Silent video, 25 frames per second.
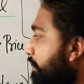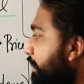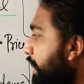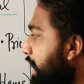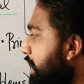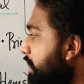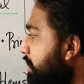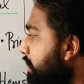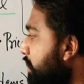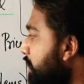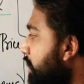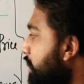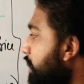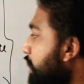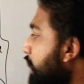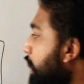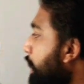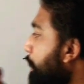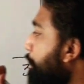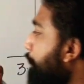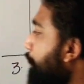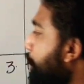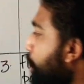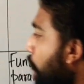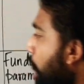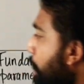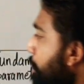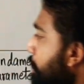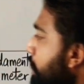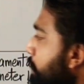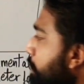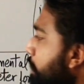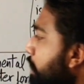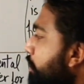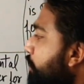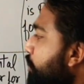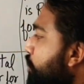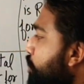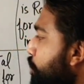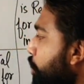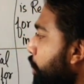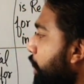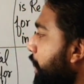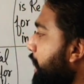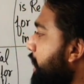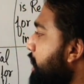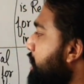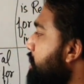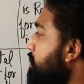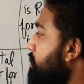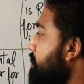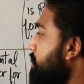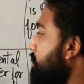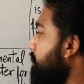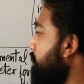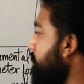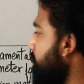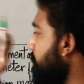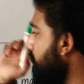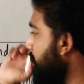when problem of choice,